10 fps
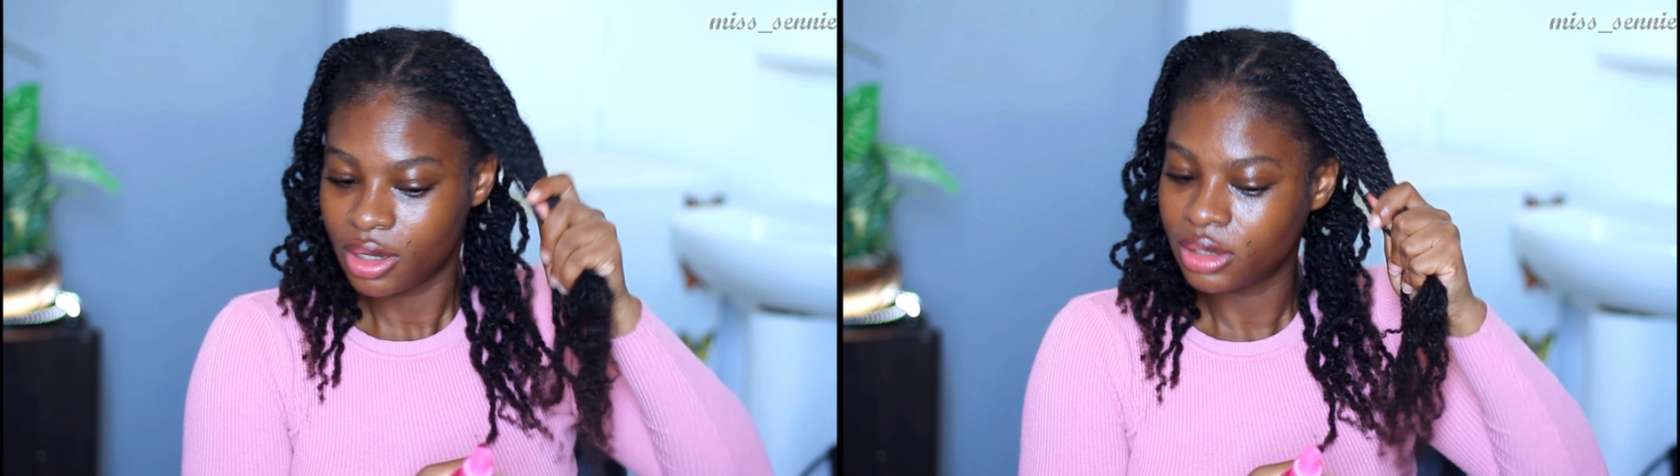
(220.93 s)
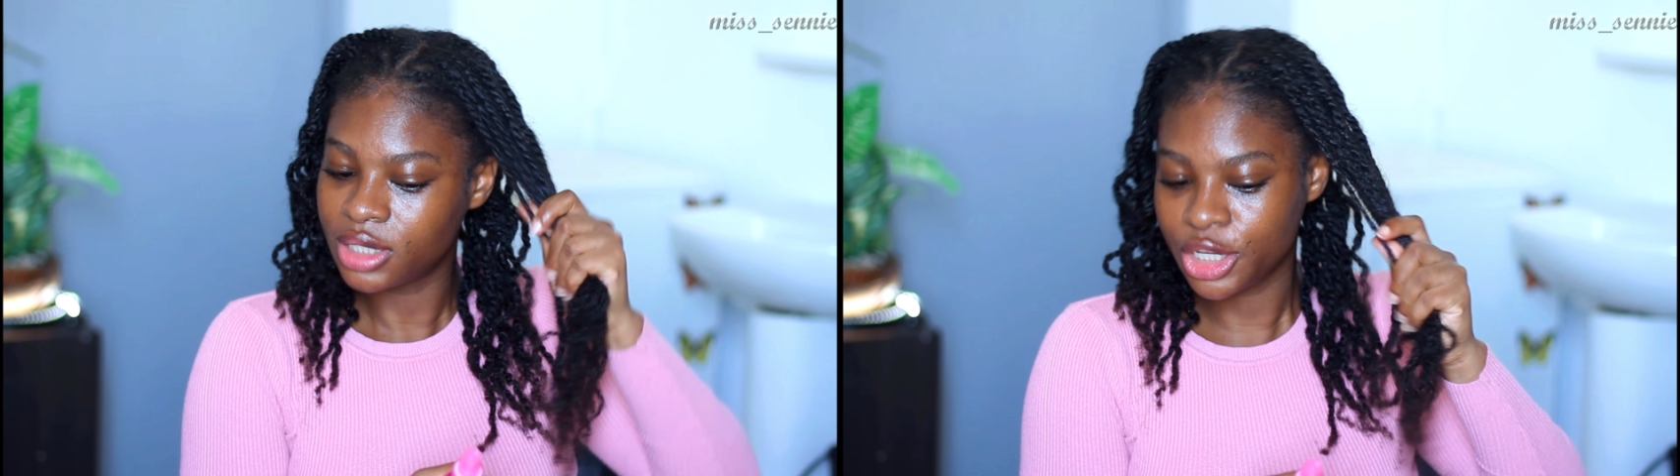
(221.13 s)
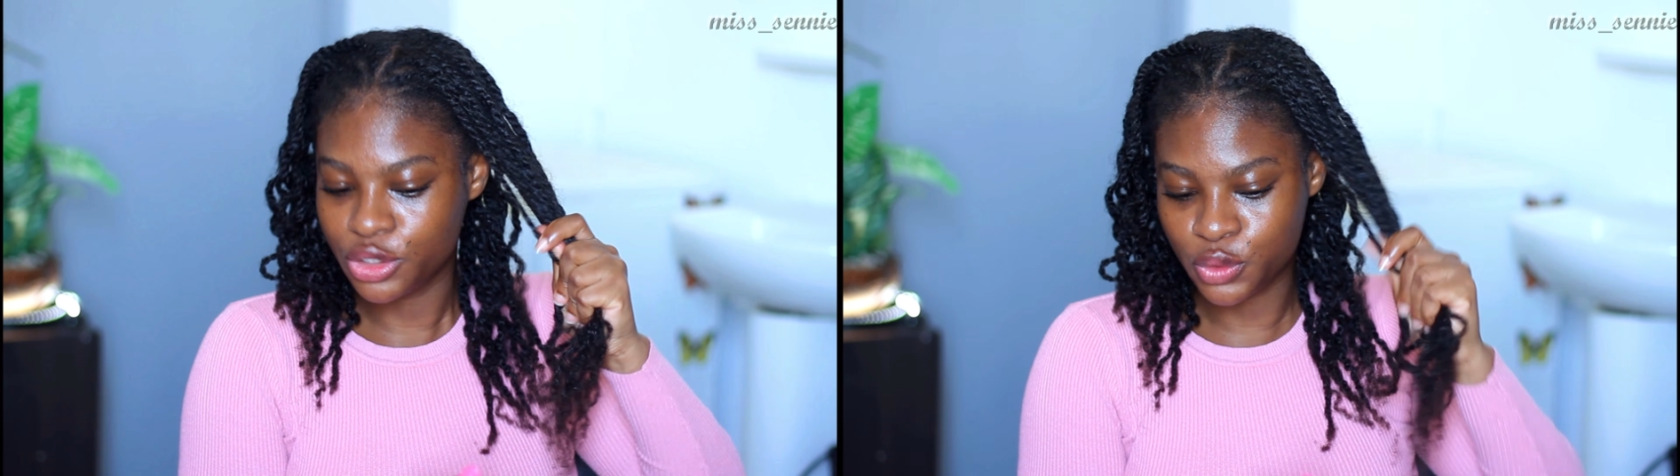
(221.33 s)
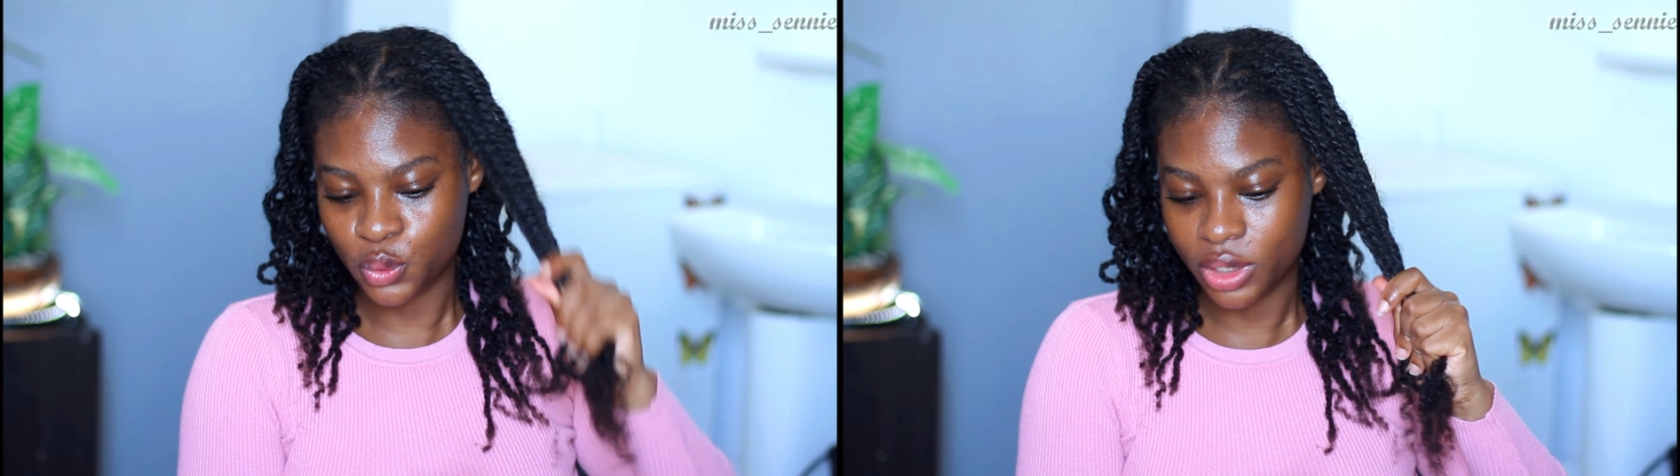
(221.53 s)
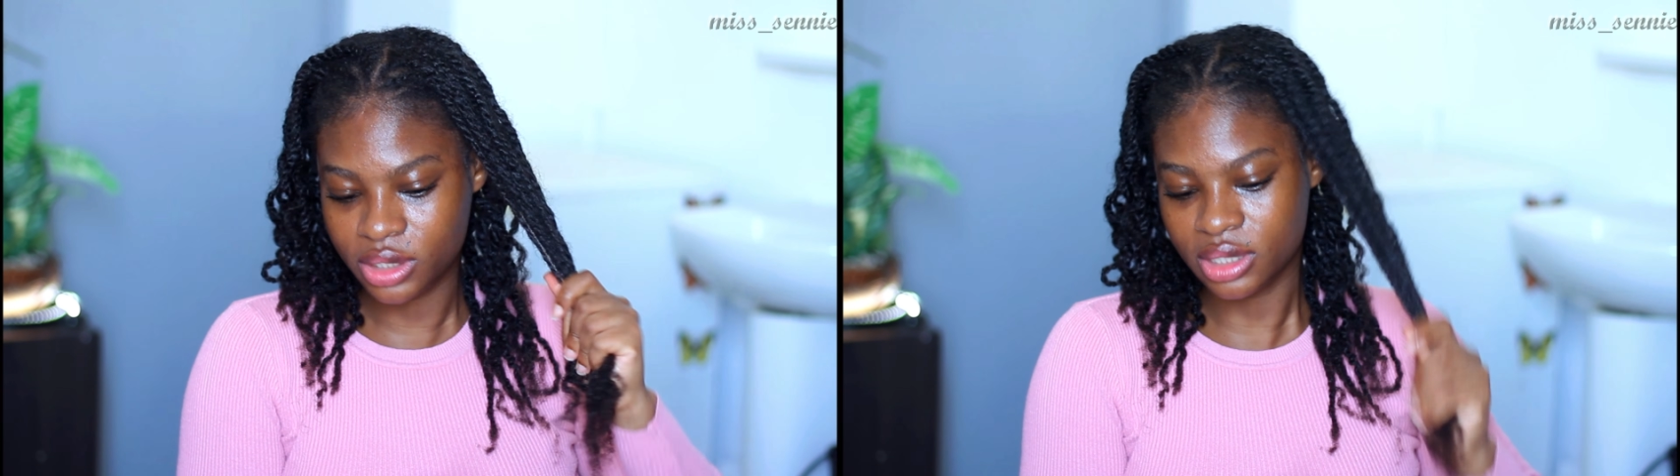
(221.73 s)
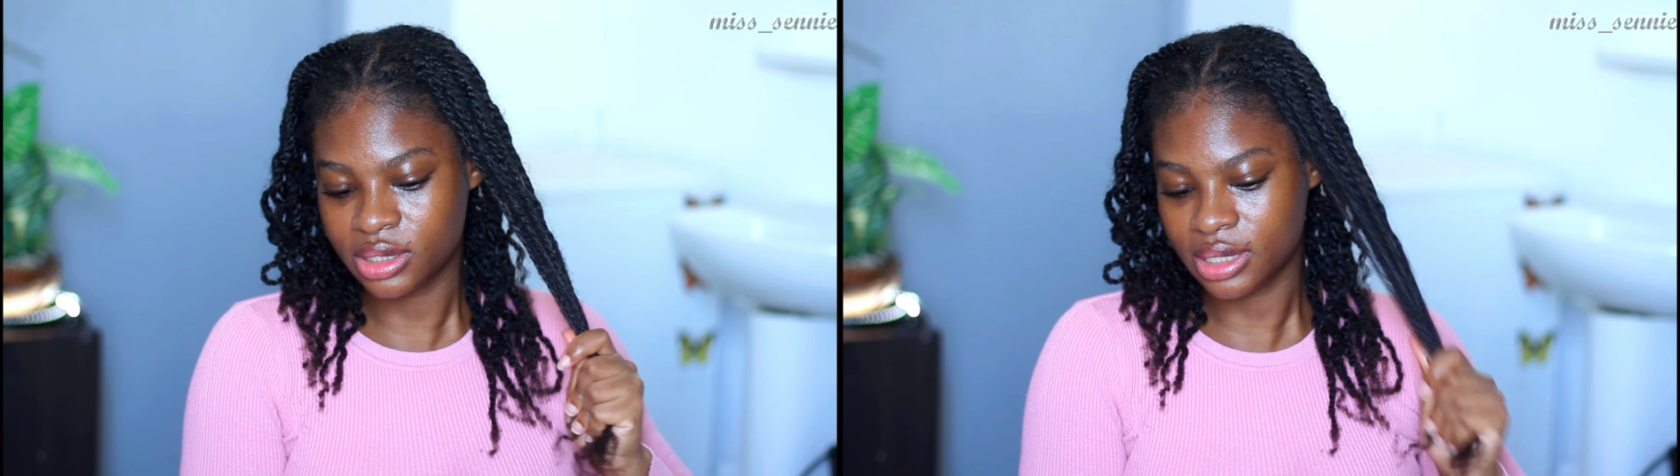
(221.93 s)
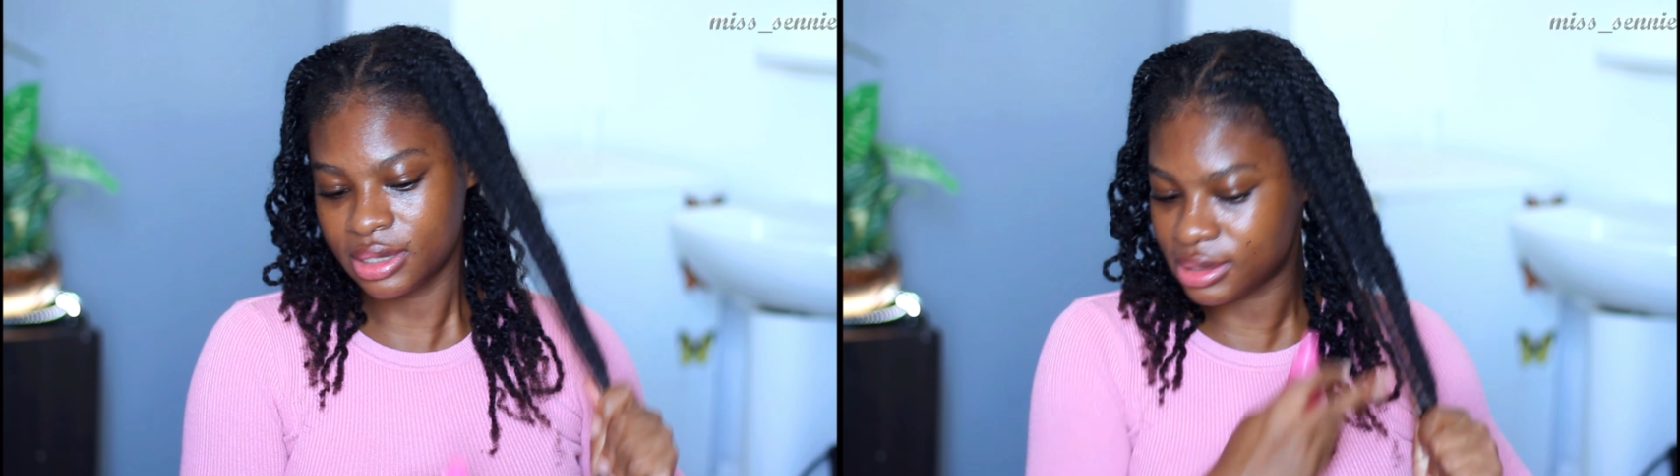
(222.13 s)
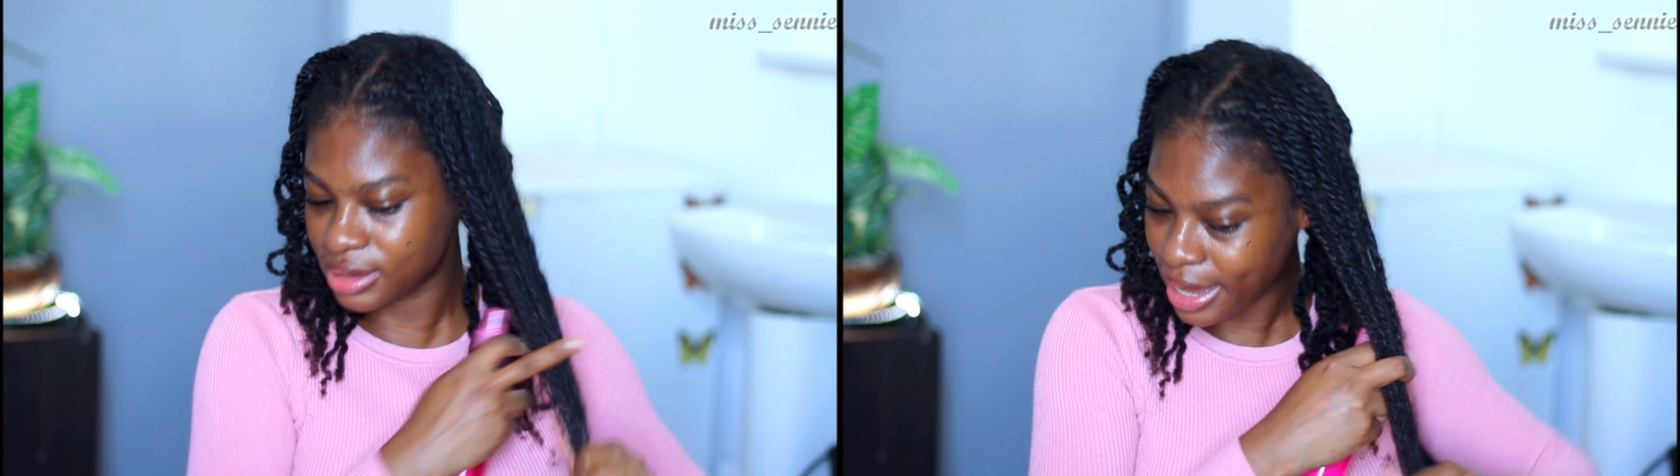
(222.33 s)
Then you squeeze it
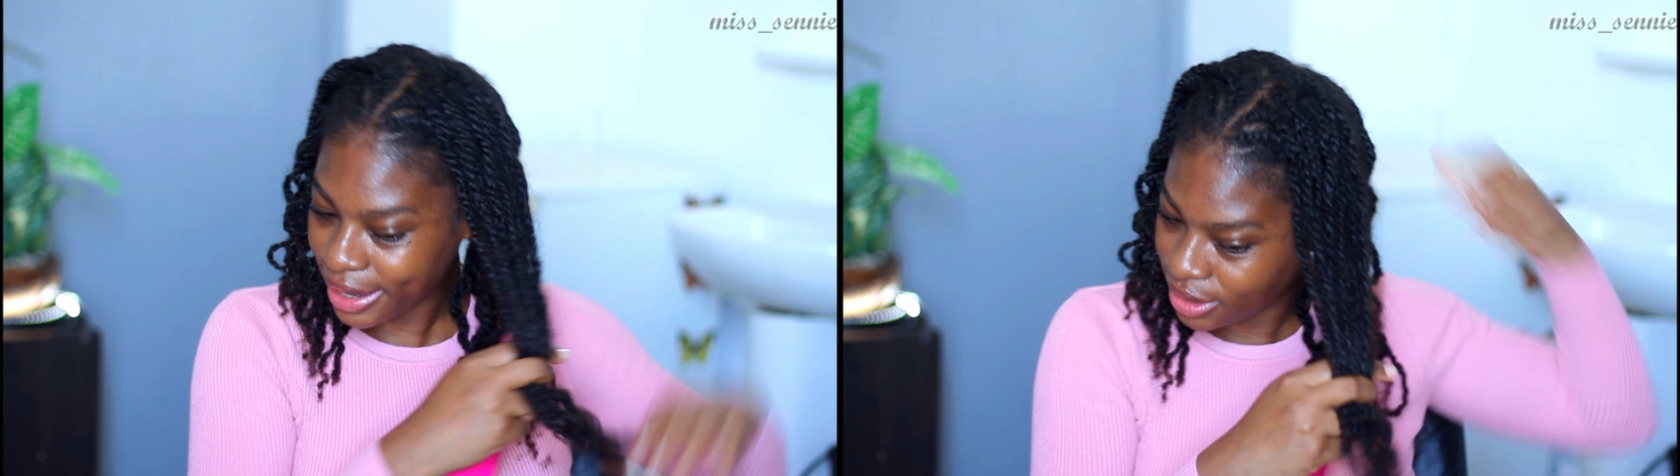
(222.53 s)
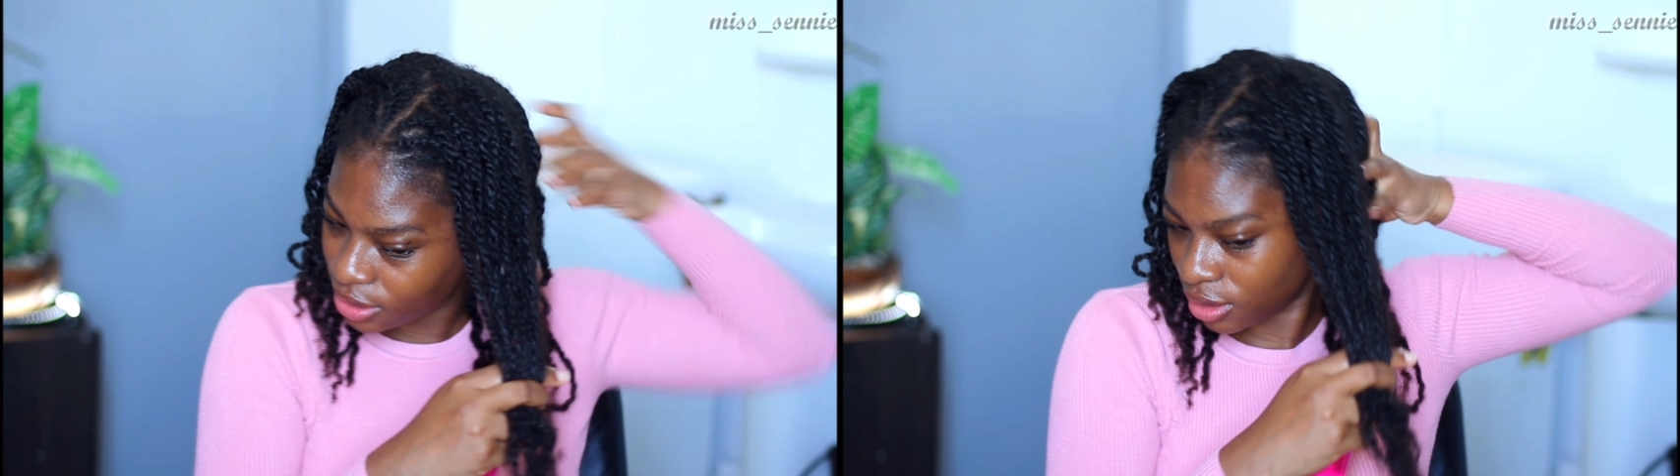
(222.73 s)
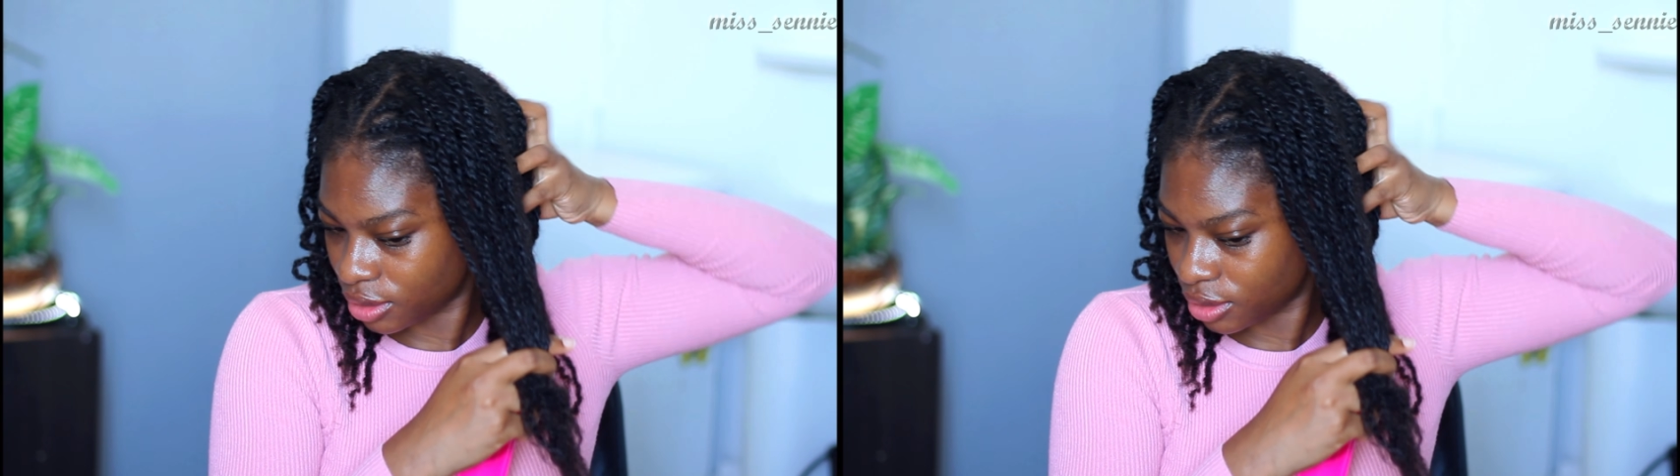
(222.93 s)
inside.